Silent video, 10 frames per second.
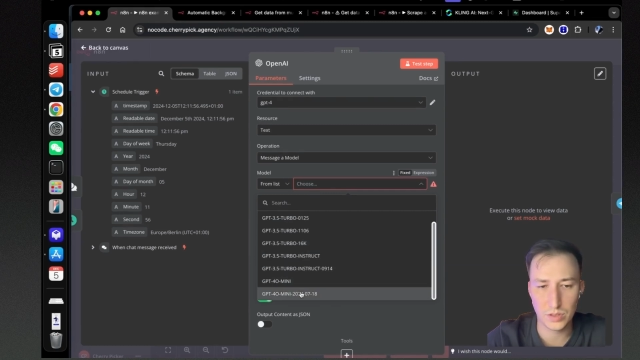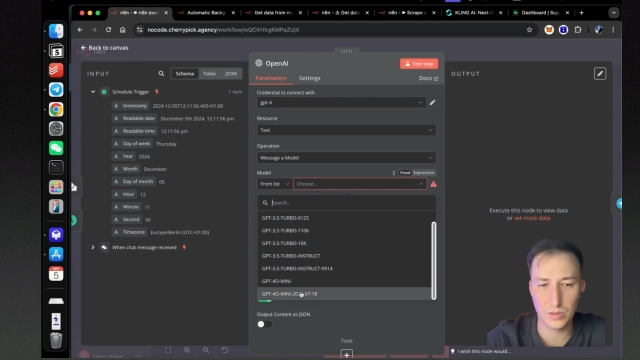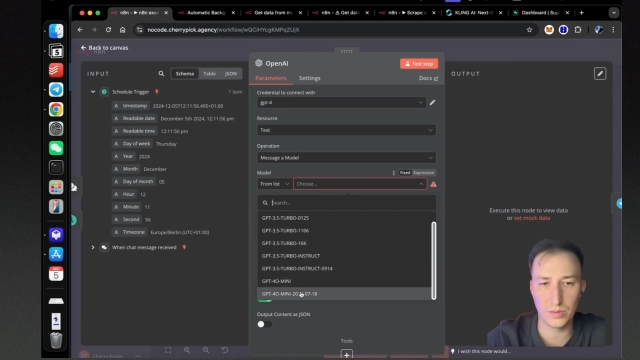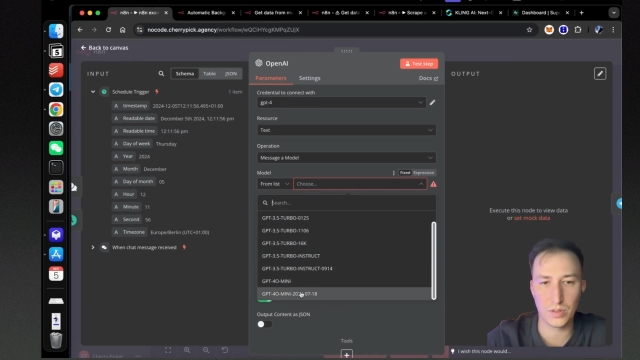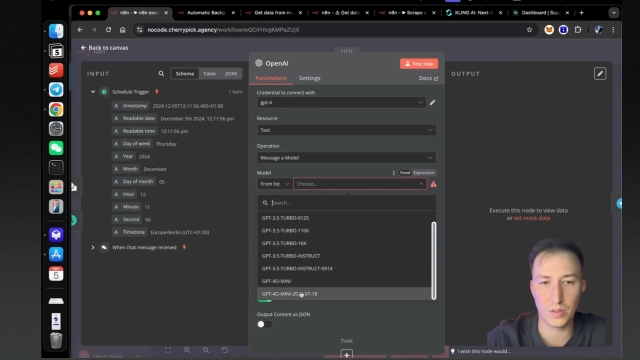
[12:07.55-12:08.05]

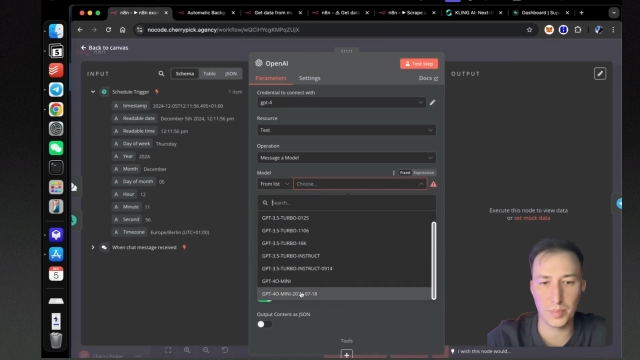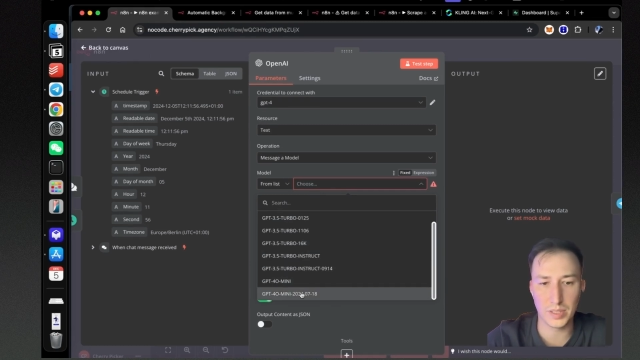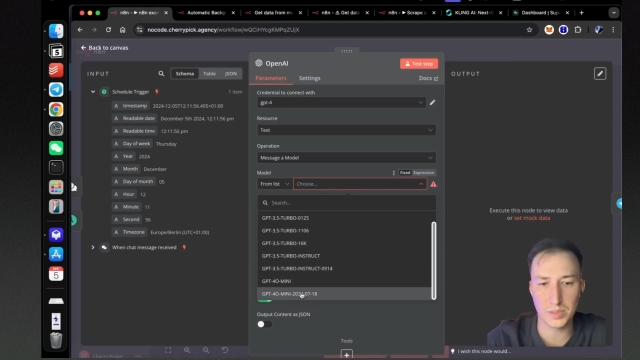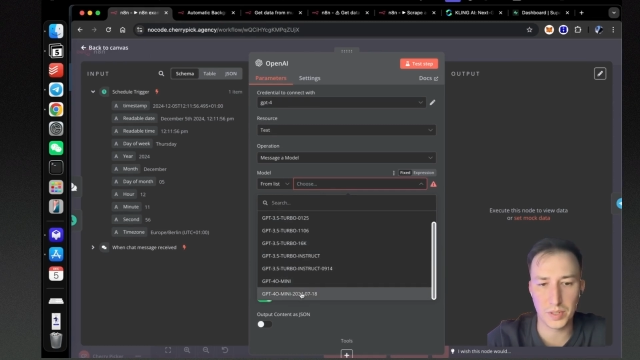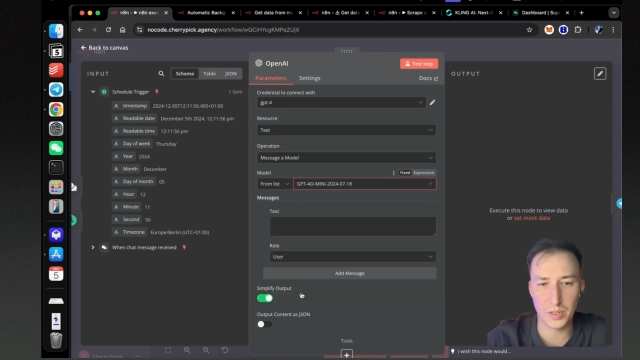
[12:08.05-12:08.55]
too
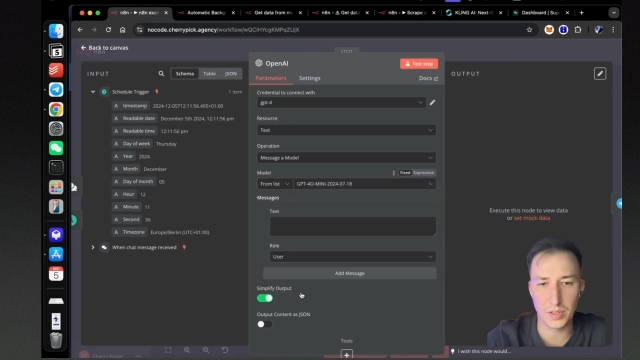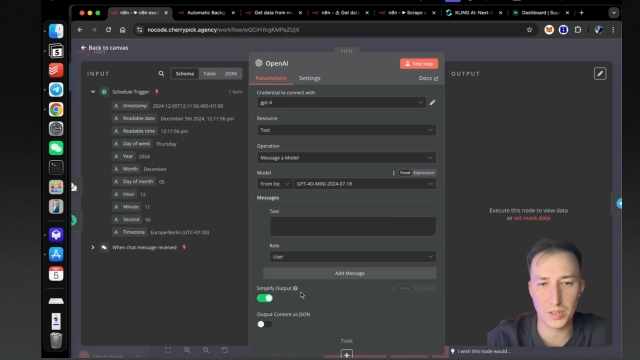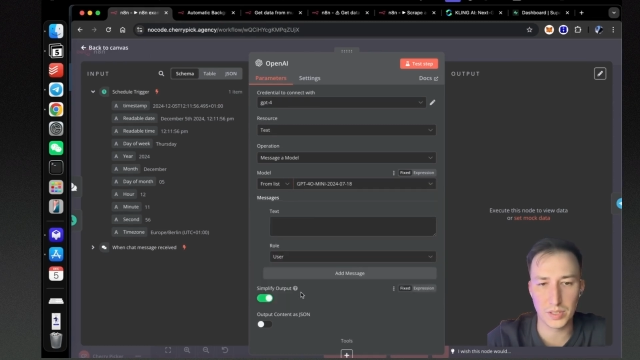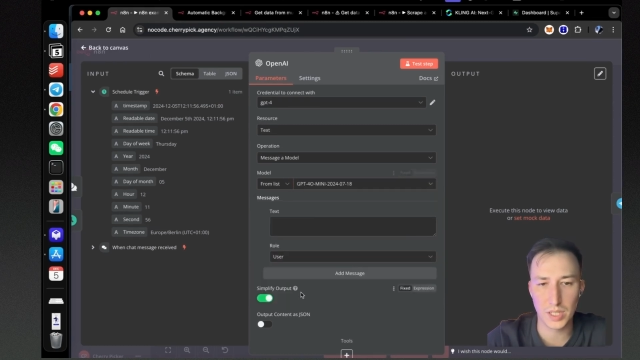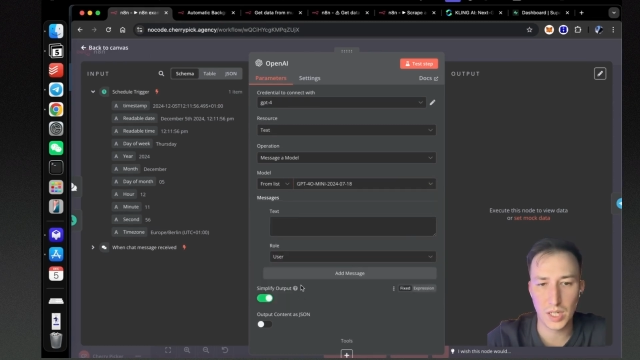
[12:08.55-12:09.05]
complex,
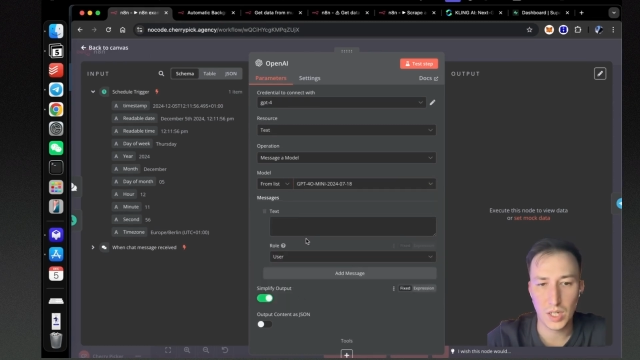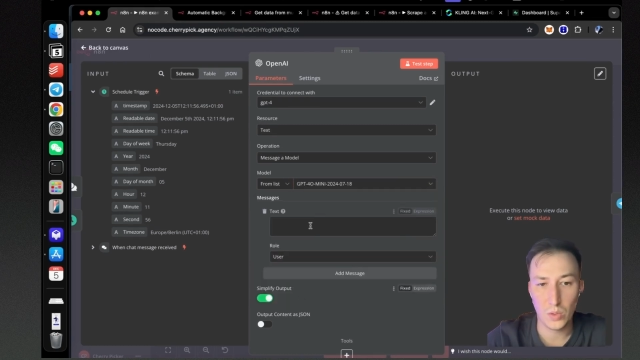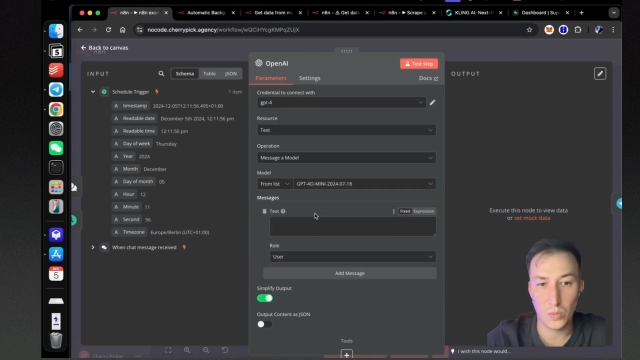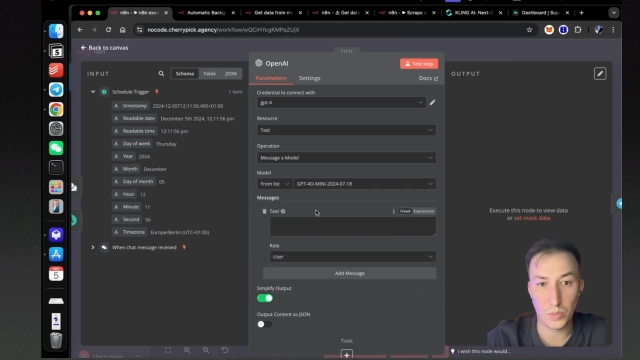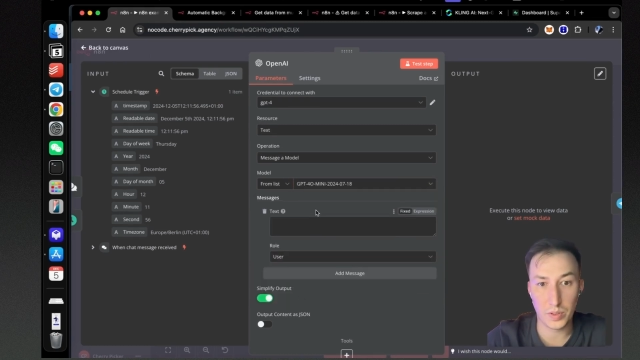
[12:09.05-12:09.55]
because
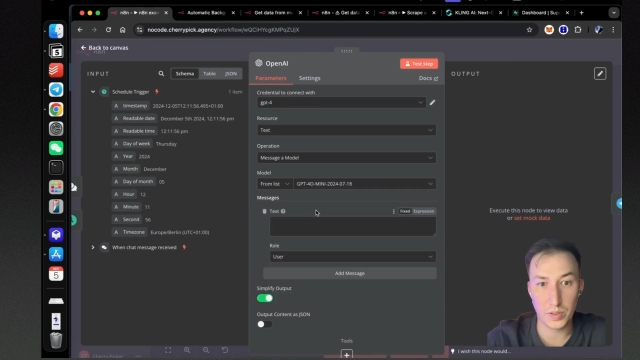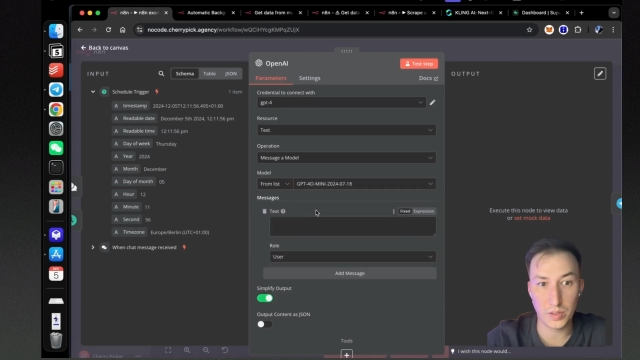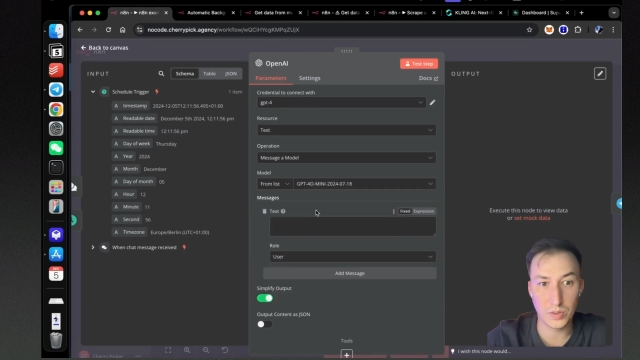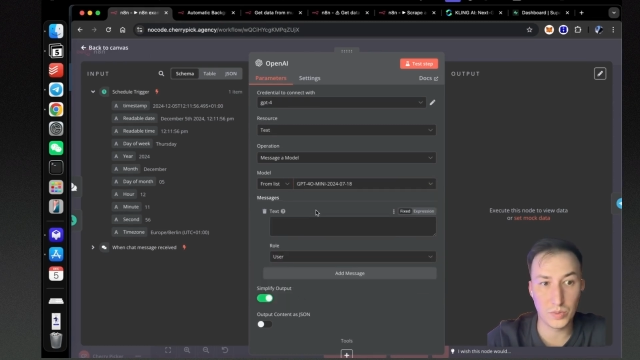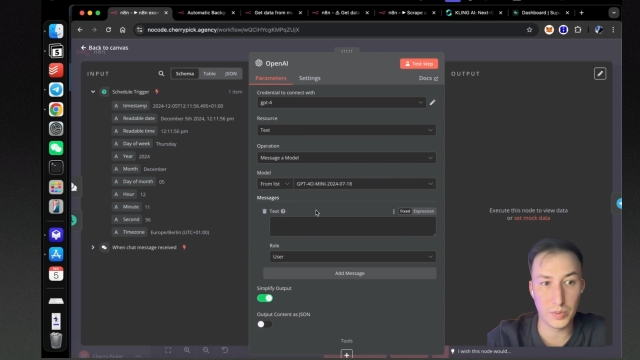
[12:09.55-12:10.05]
what we're
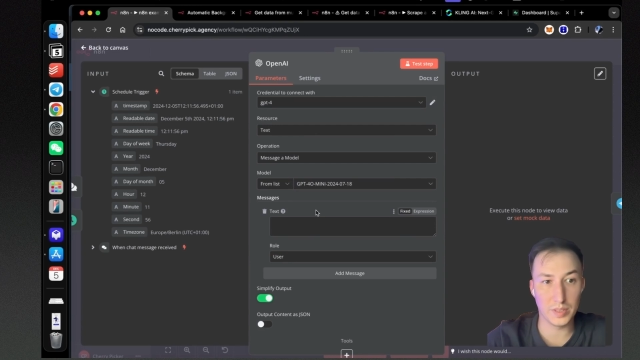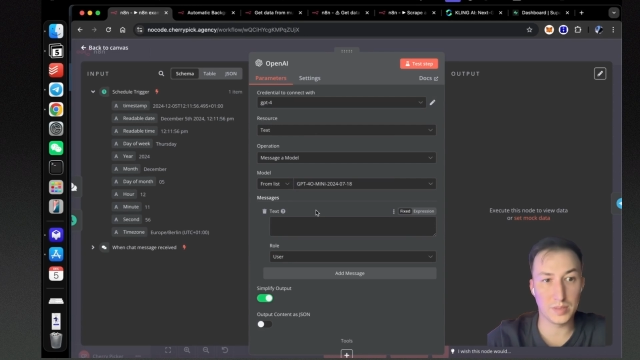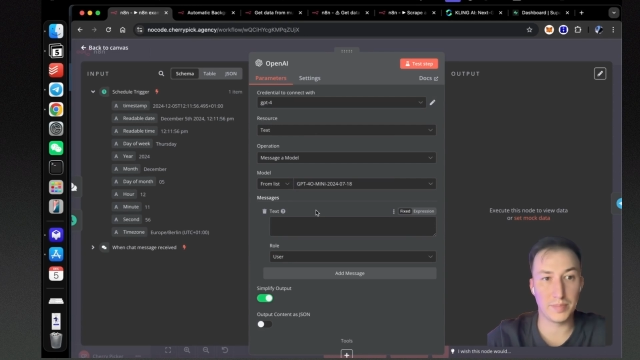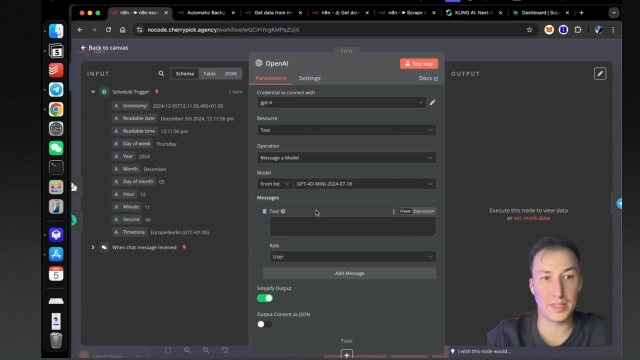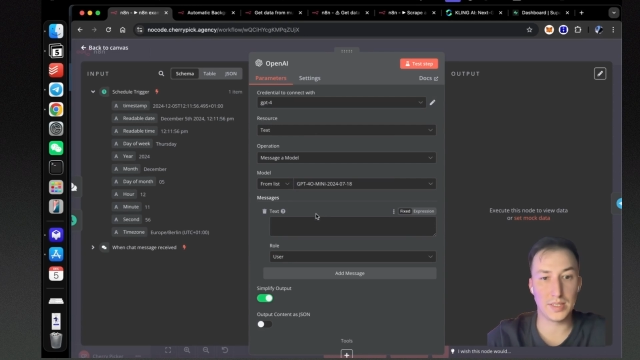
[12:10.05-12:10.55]
gonna do is
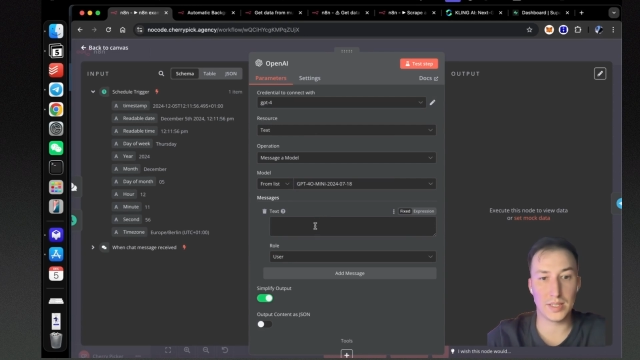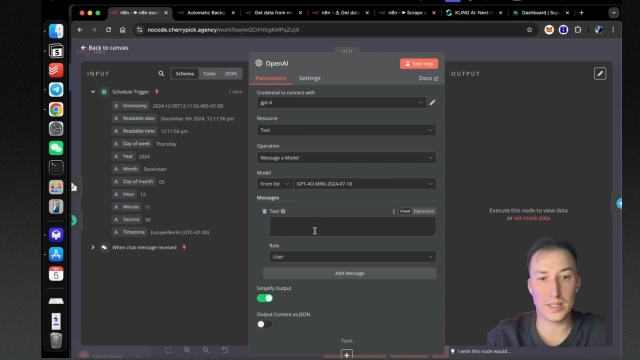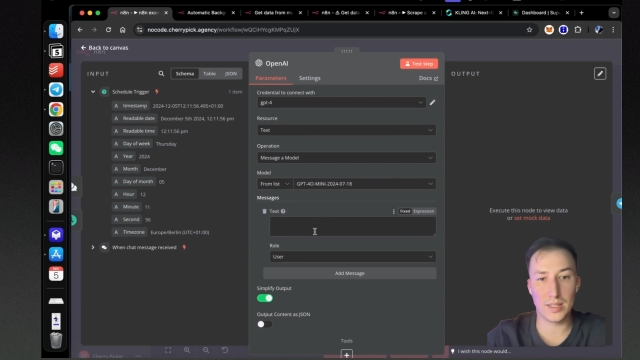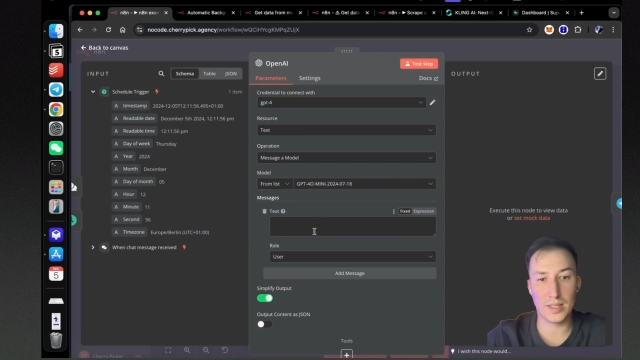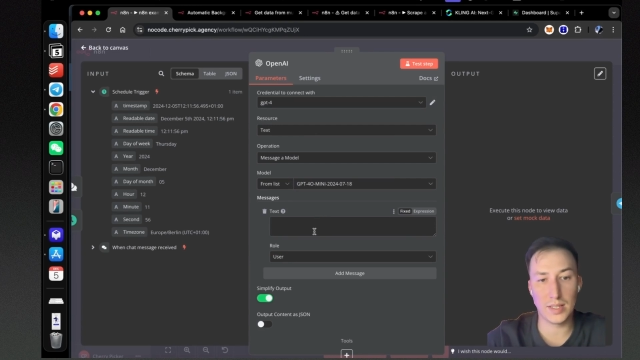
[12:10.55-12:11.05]

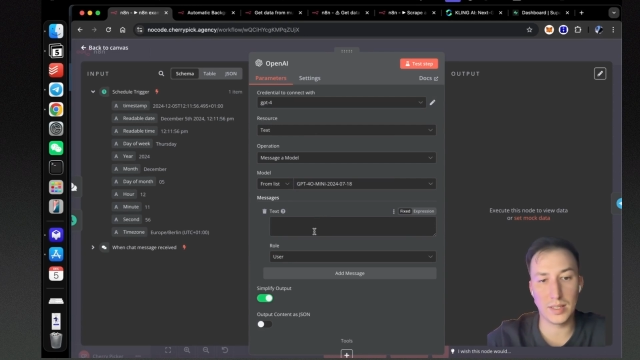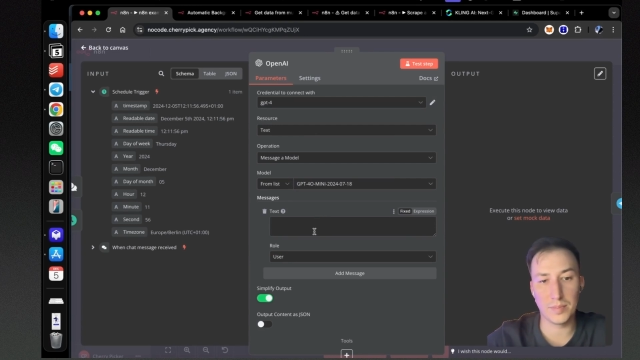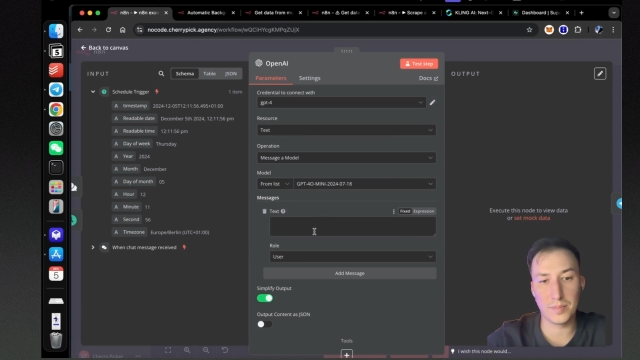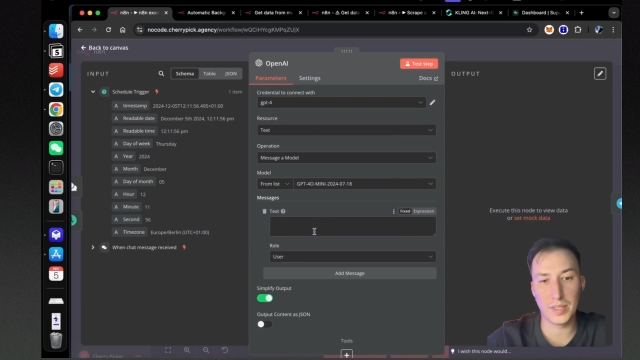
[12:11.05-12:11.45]
basically